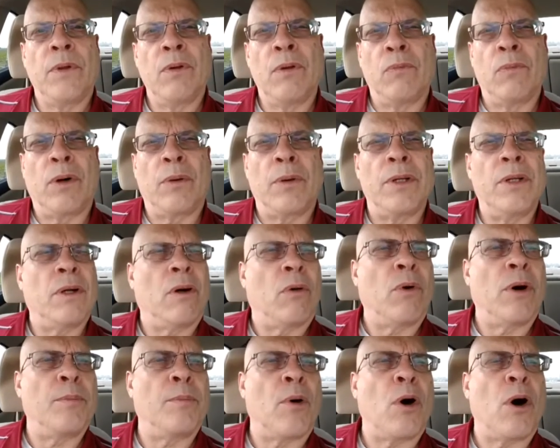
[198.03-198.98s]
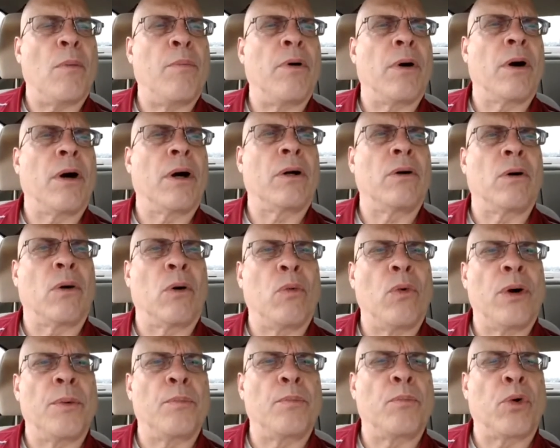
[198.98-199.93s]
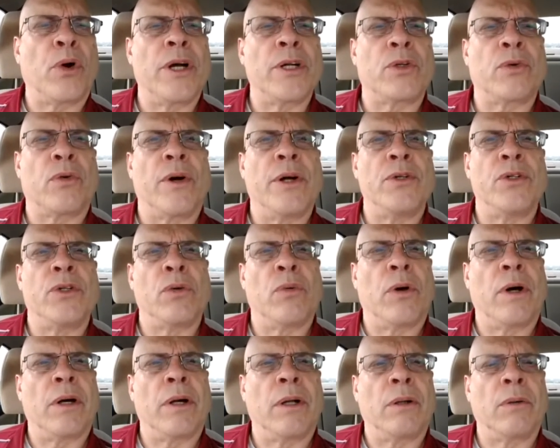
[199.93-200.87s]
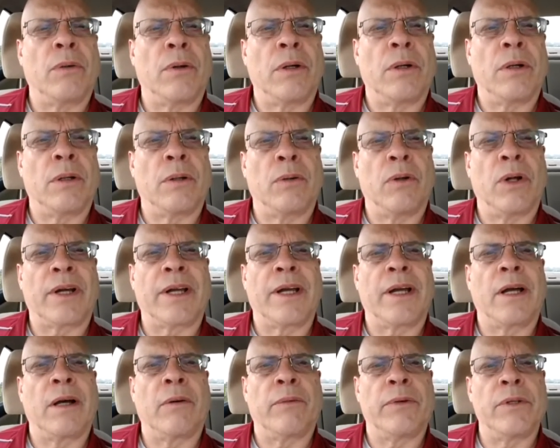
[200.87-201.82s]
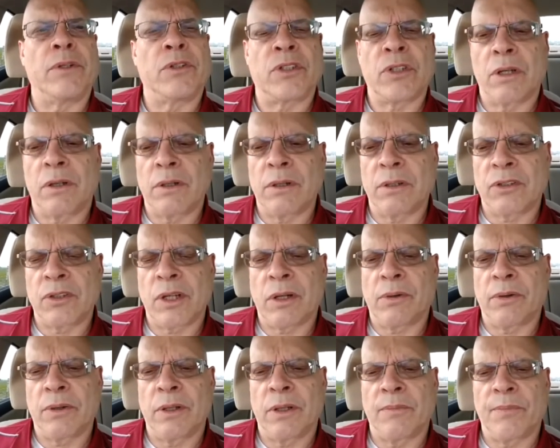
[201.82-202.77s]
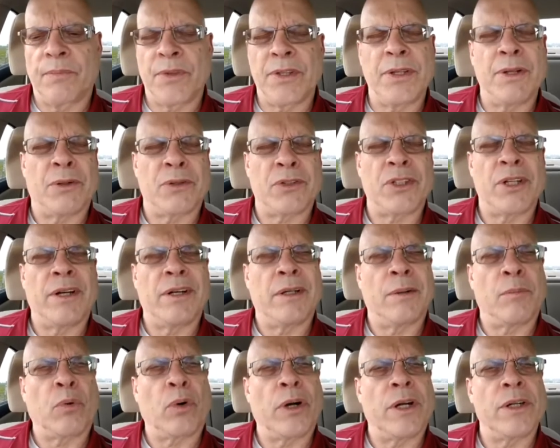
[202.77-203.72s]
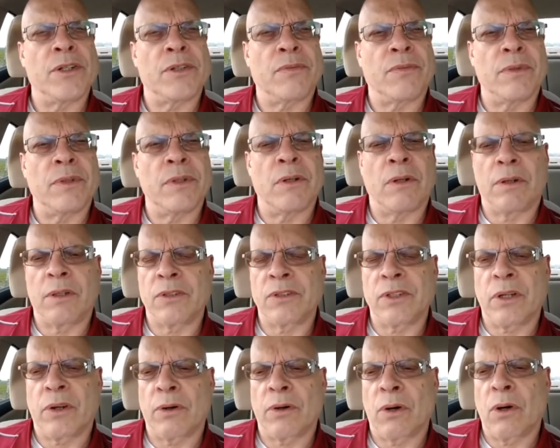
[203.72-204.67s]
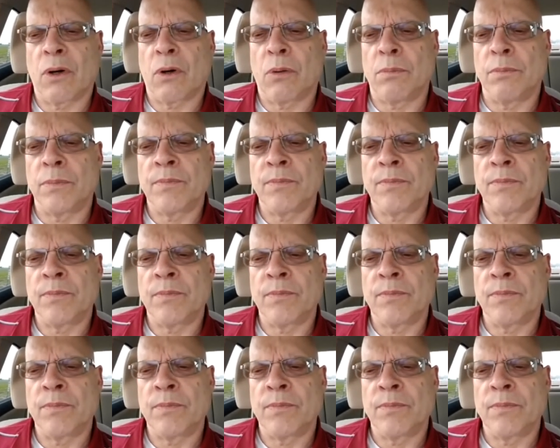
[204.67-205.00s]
what ballpark or what price range you want to look at when you setting the price to sell your home.